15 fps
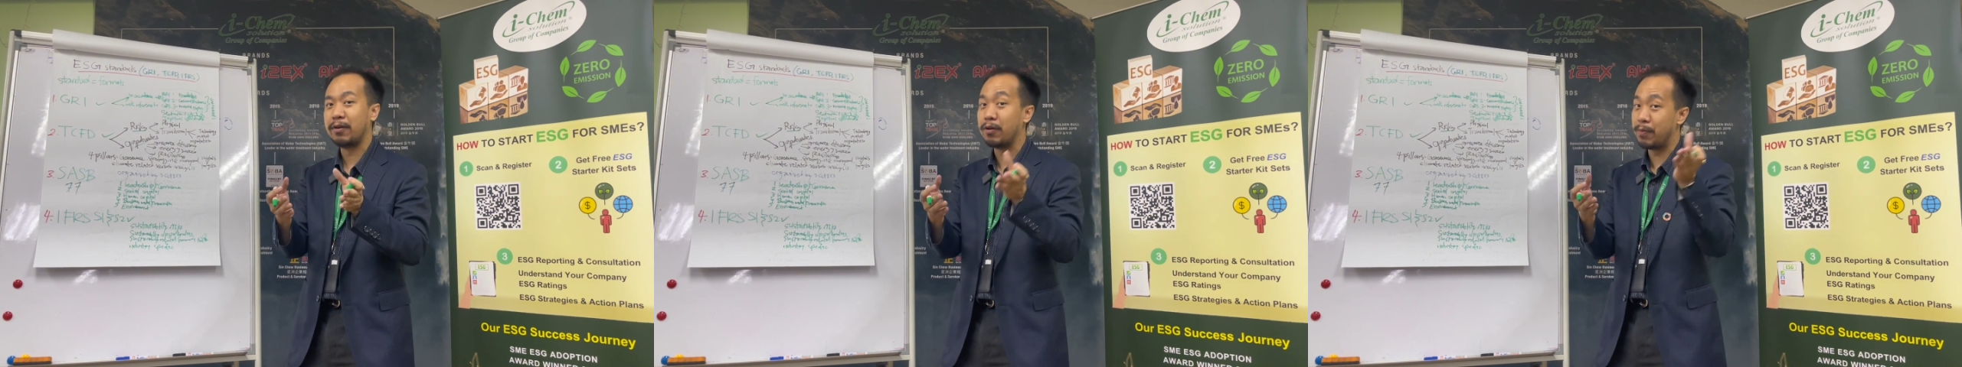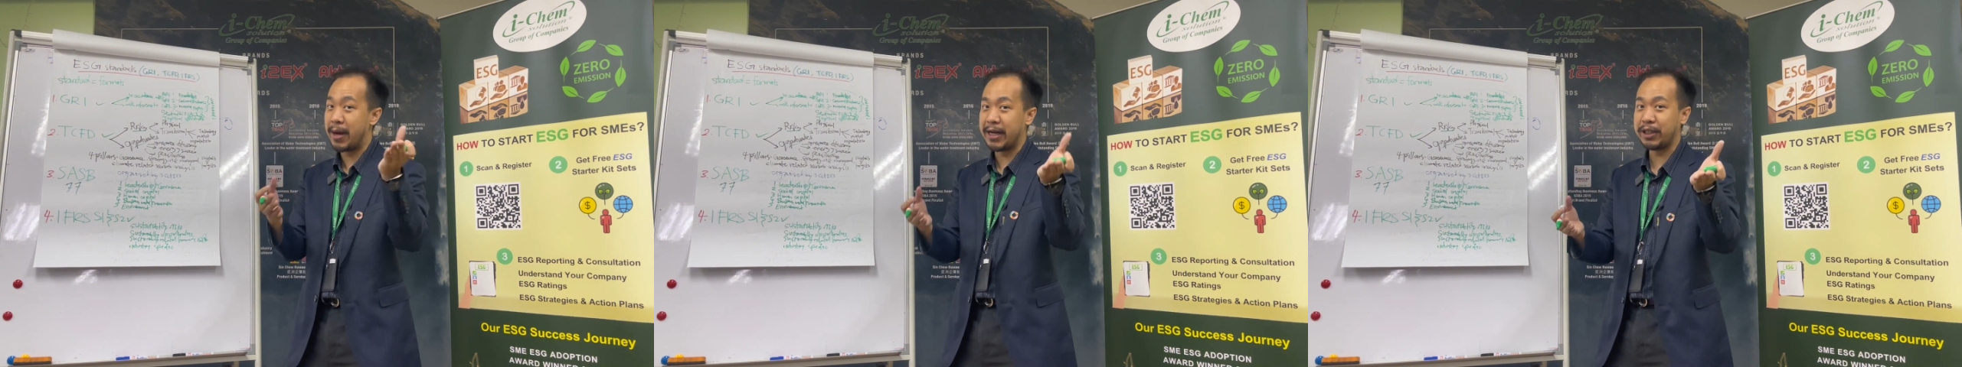
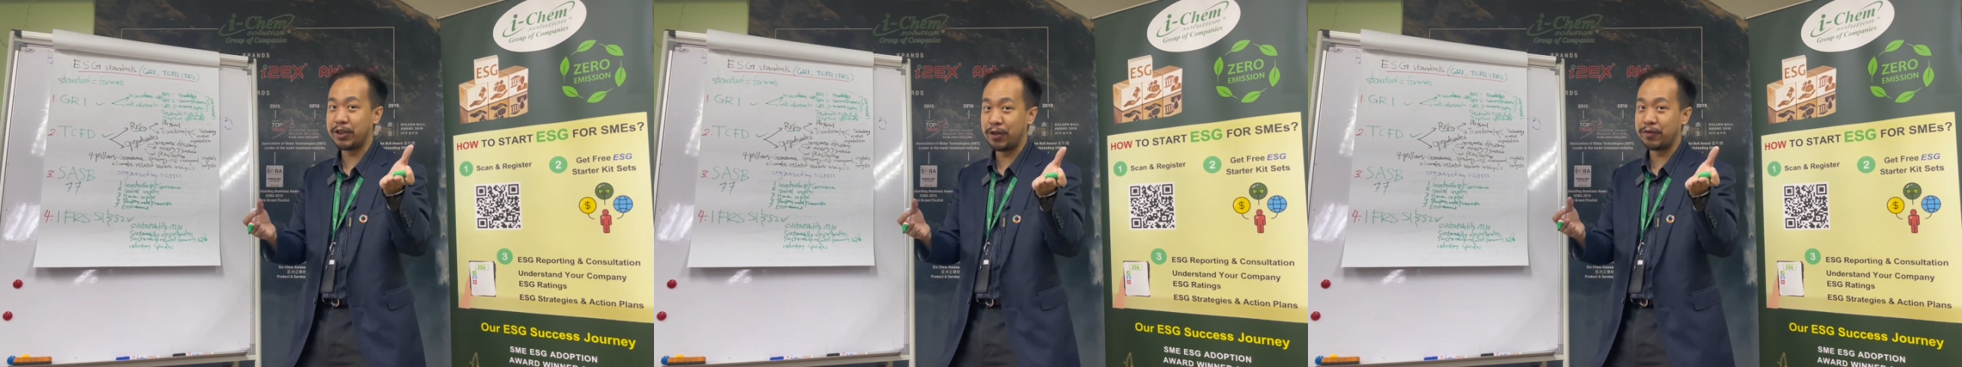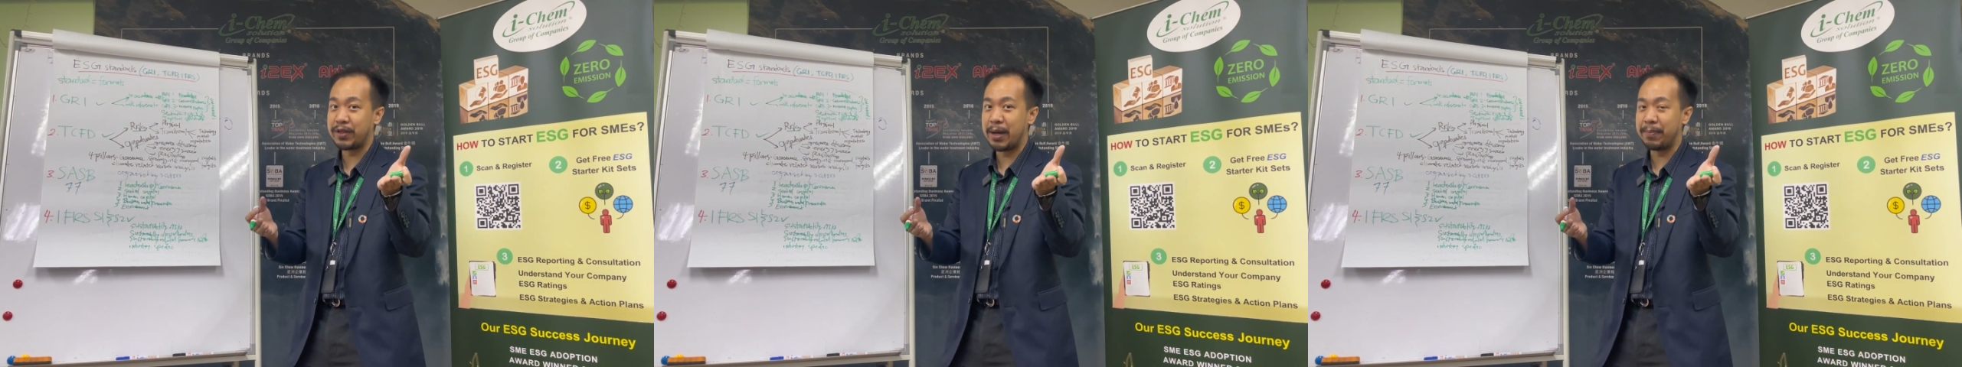Reminds
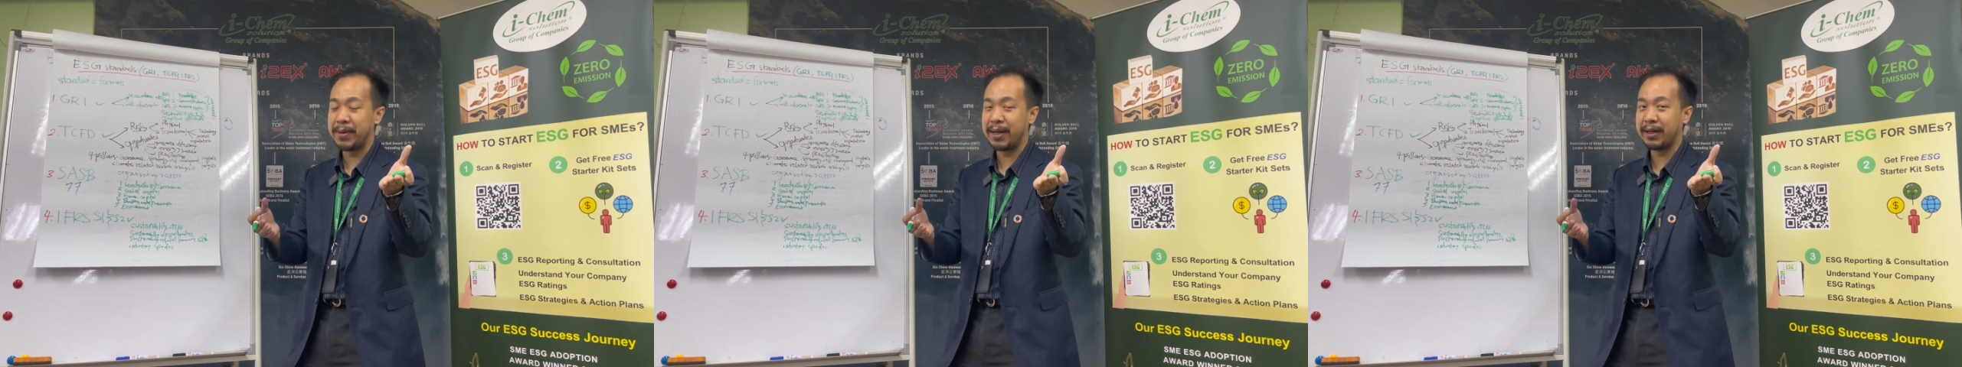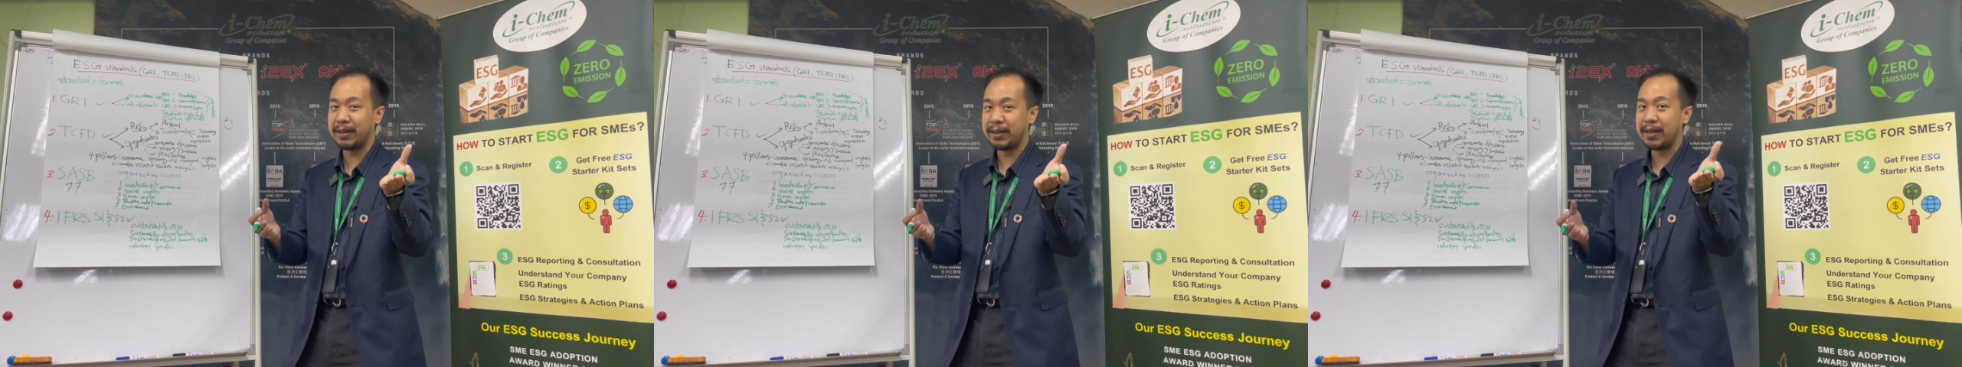you of
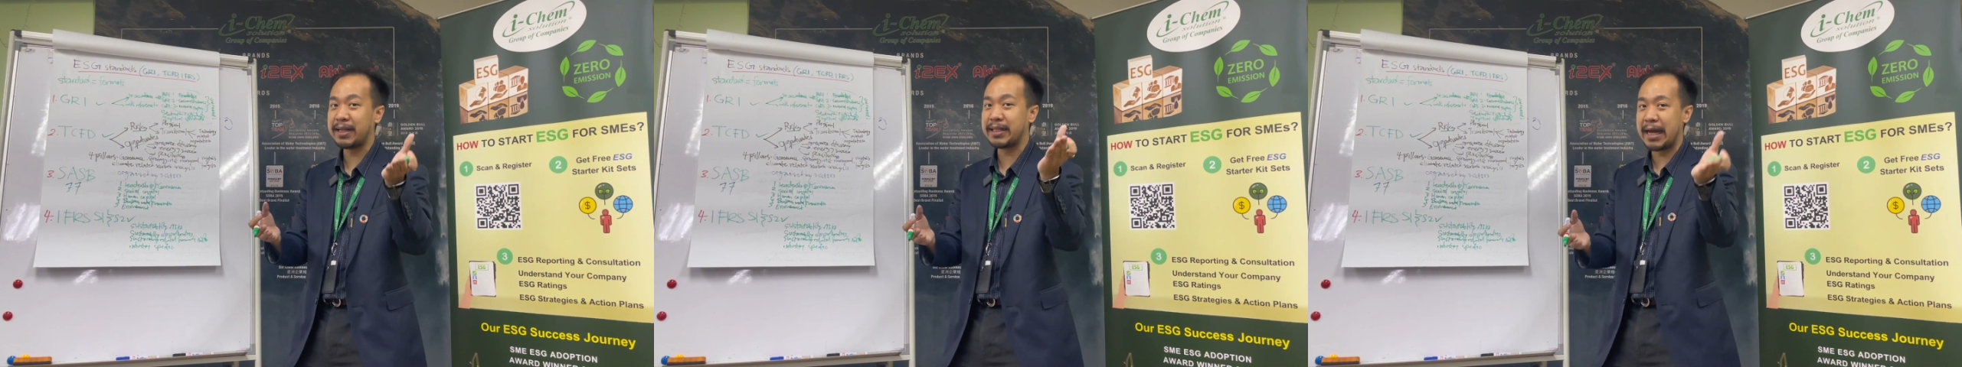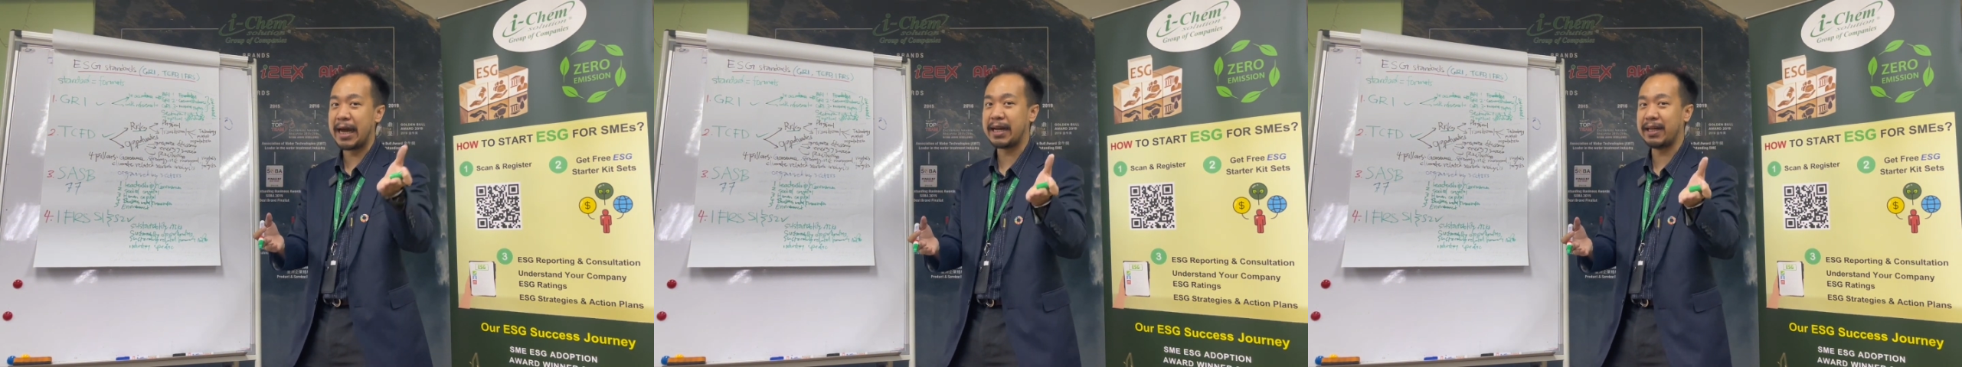something?
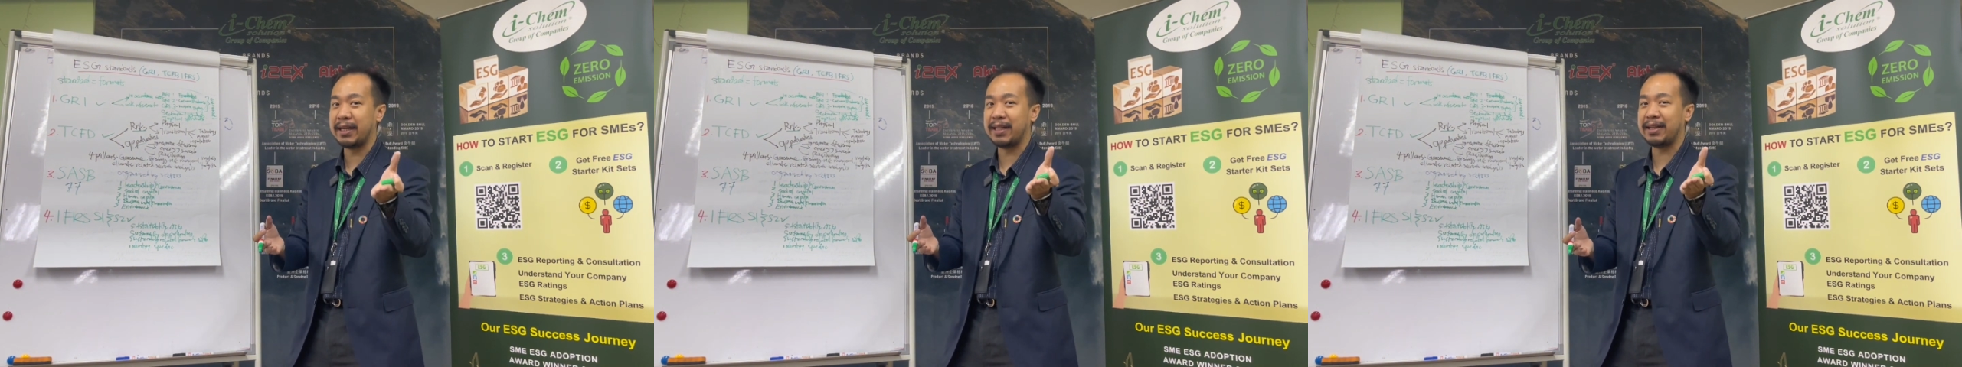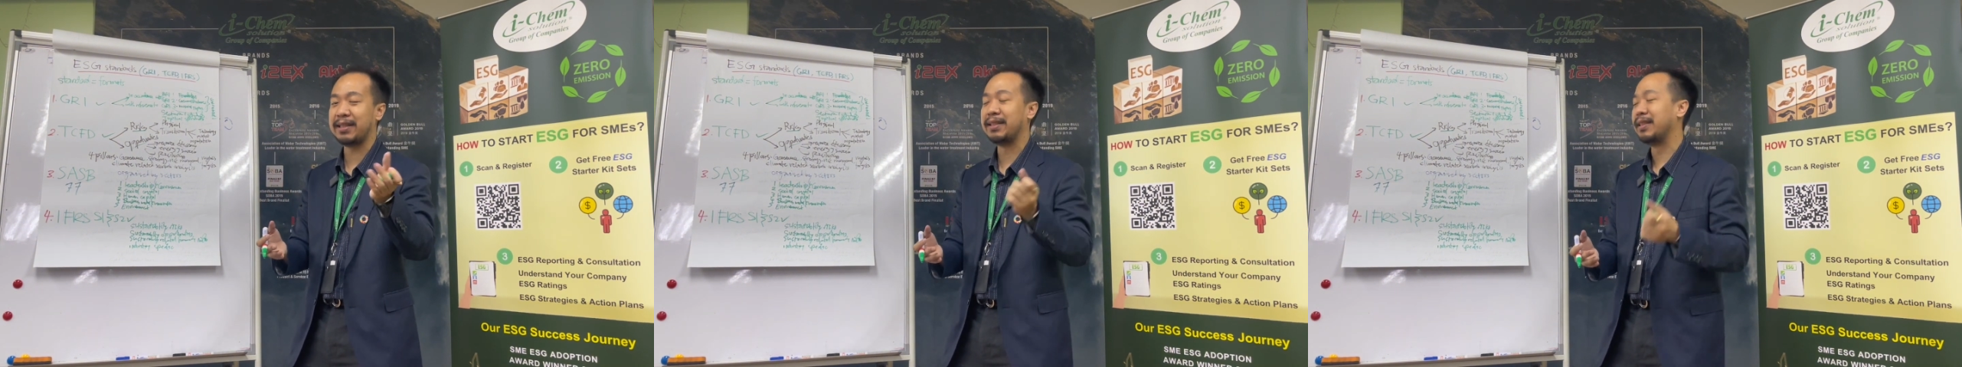
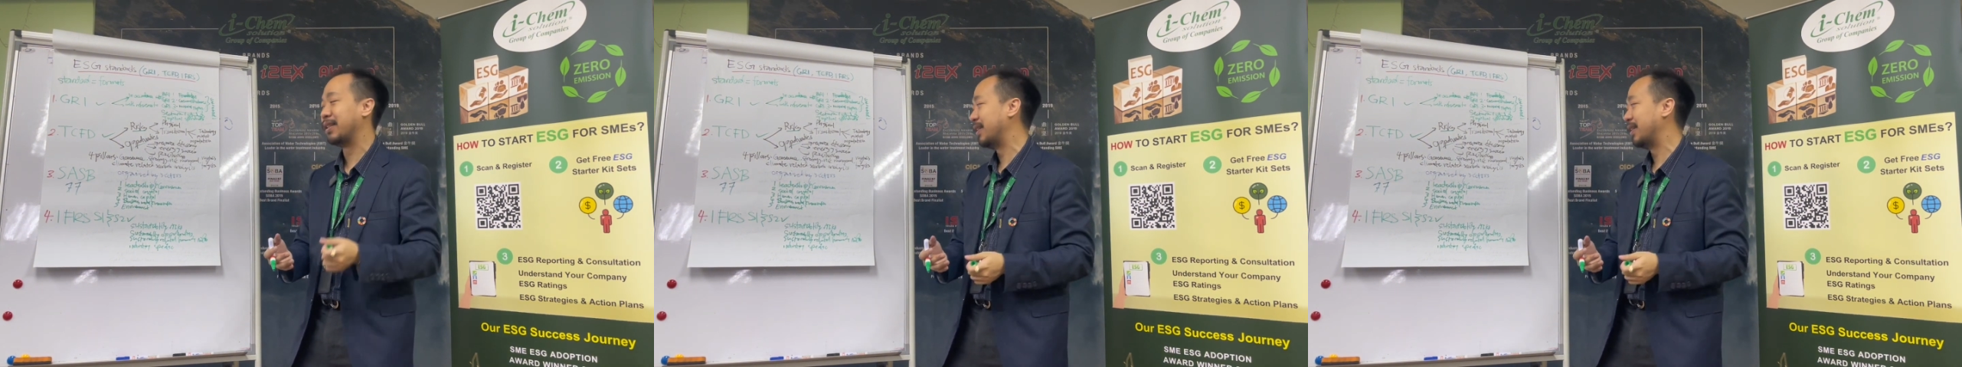Exactly.